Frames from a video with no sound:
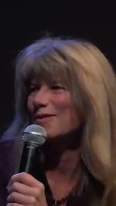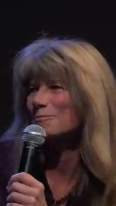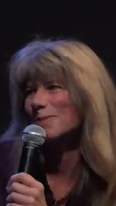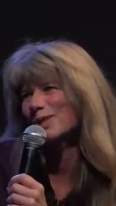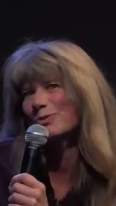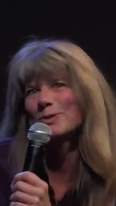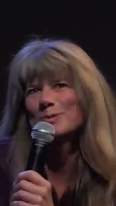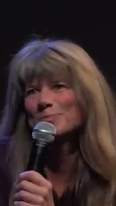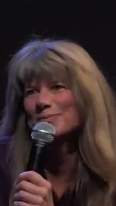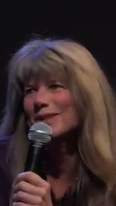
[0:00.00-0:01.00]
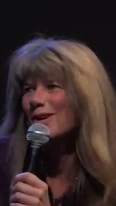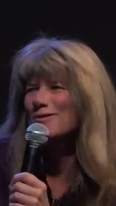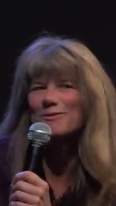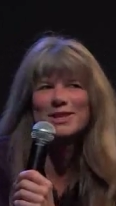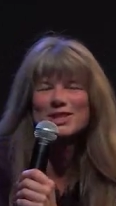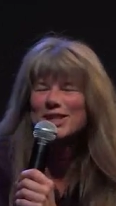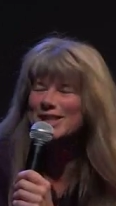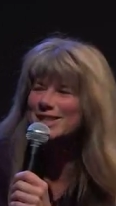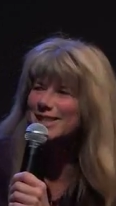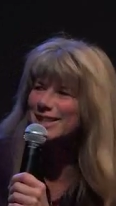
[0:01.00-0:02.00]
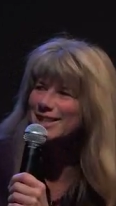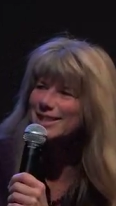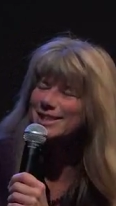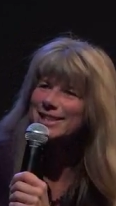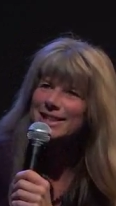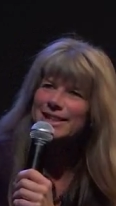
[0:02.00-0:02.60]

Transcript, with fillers: of mushroom, of fungi change.